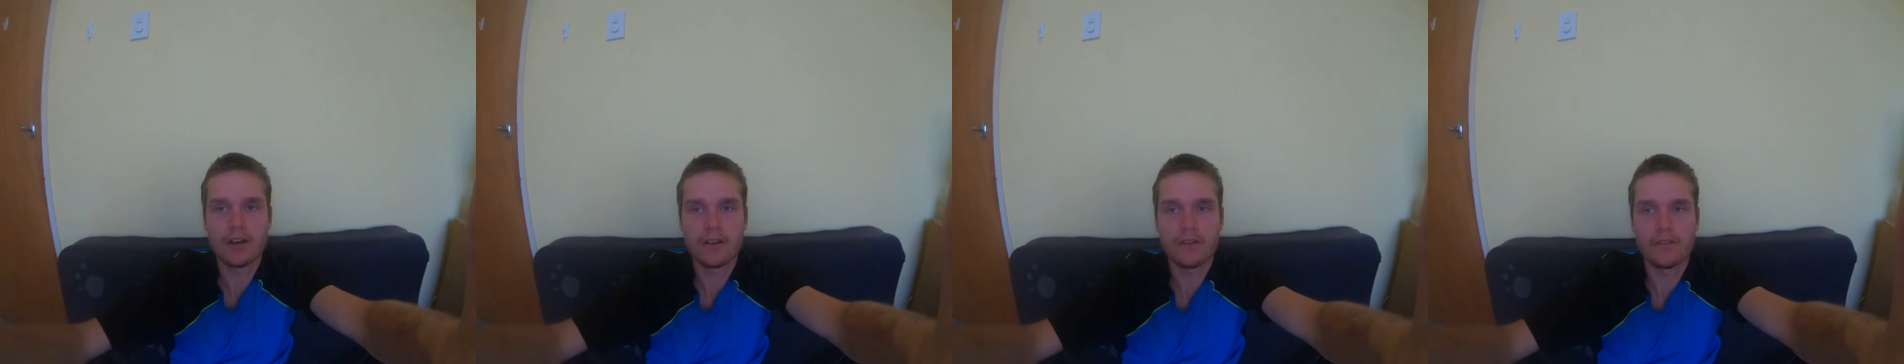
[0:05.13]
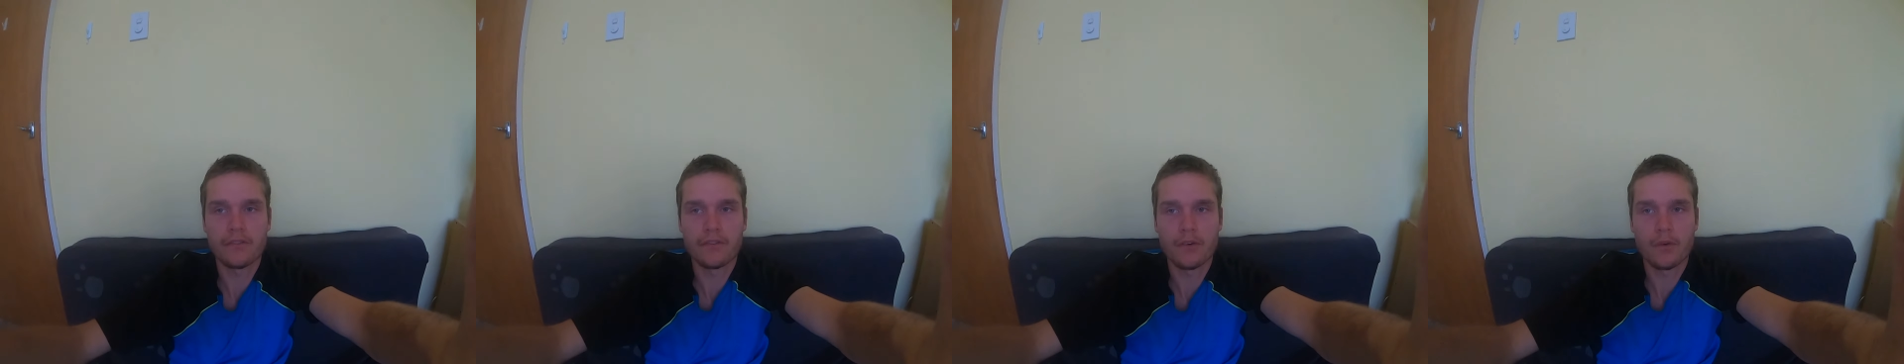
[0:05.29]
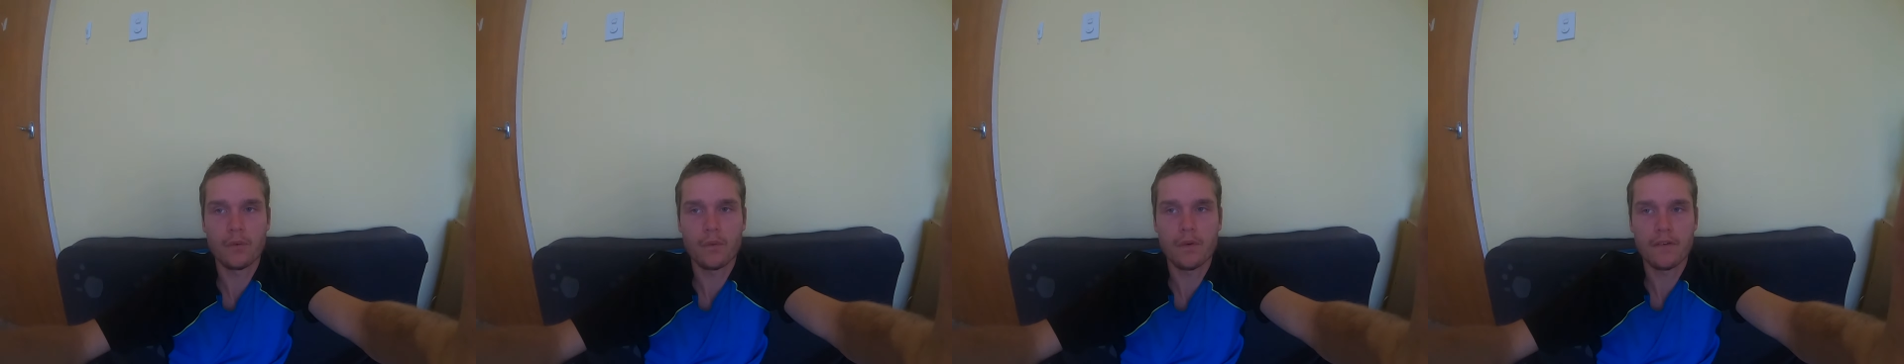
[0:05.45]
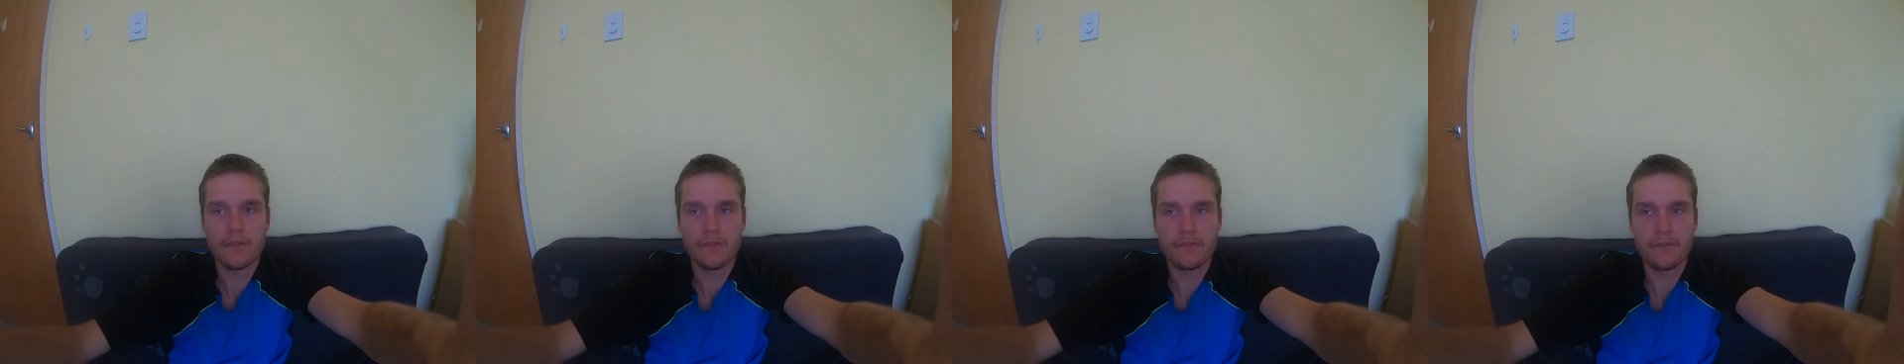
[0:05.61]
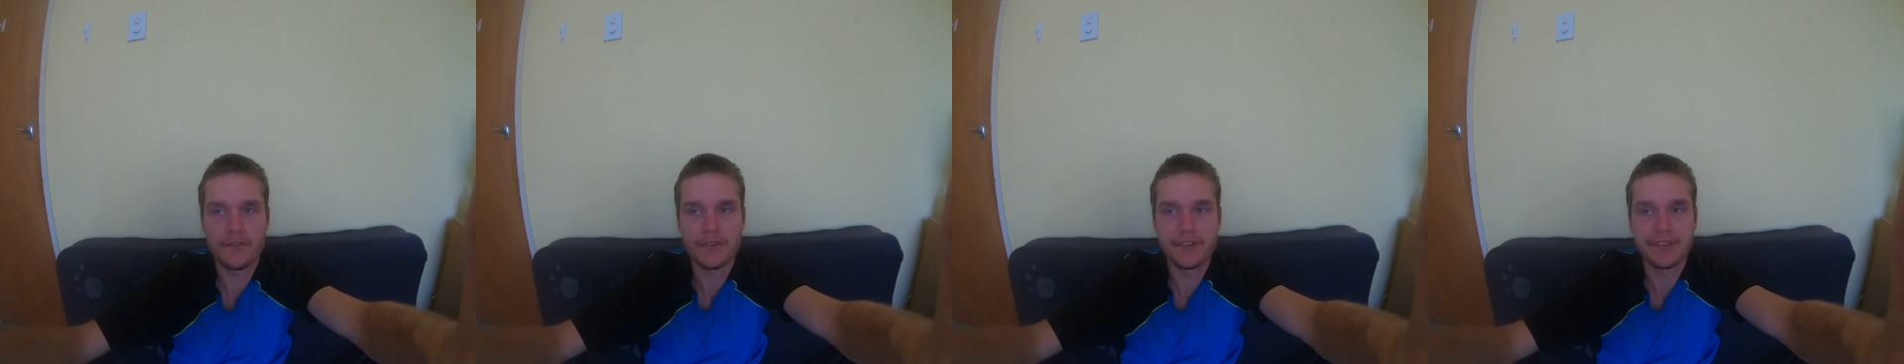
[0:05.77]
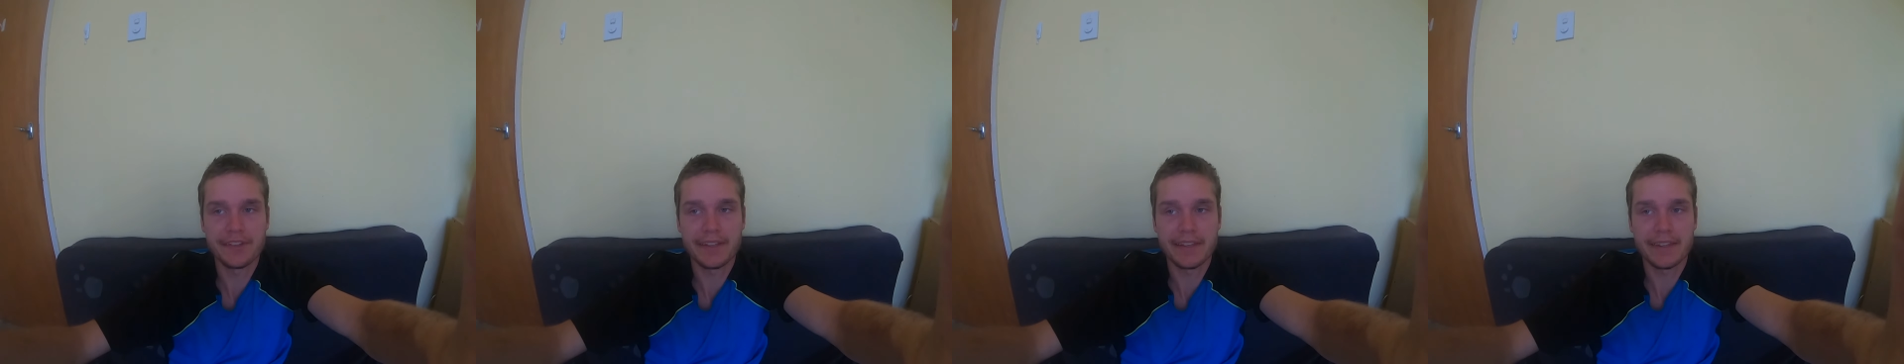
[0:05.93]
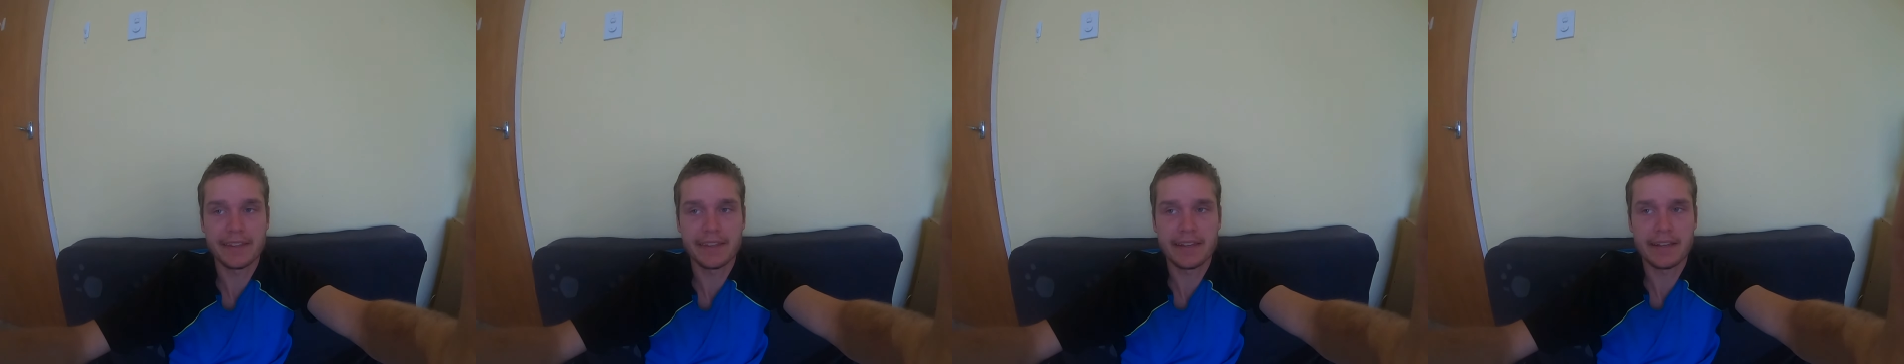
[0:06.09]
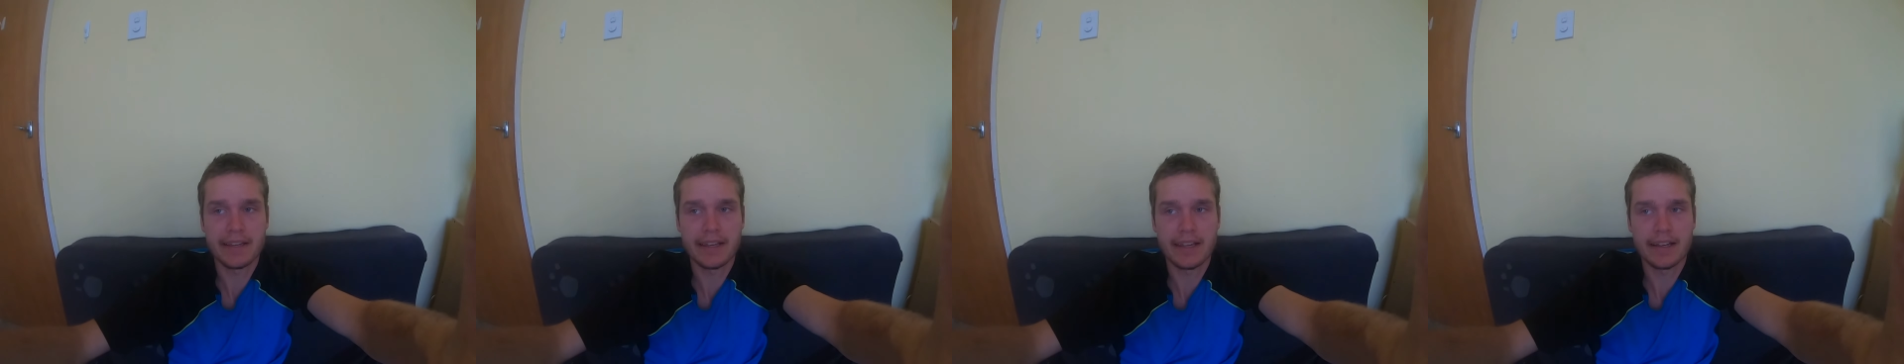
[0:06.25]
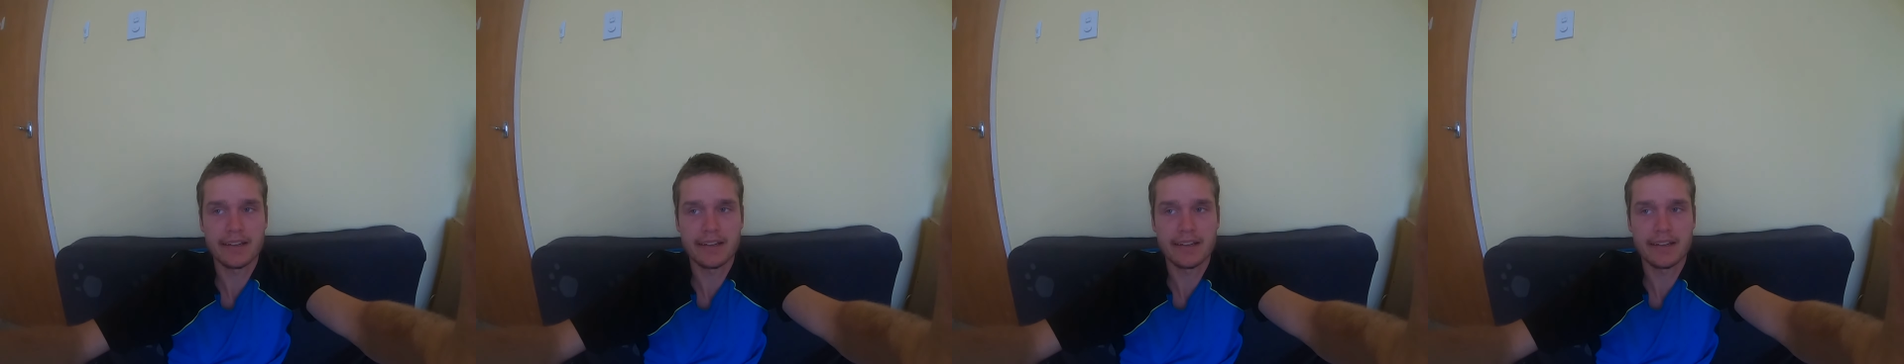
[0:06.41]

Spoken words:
over Watford in their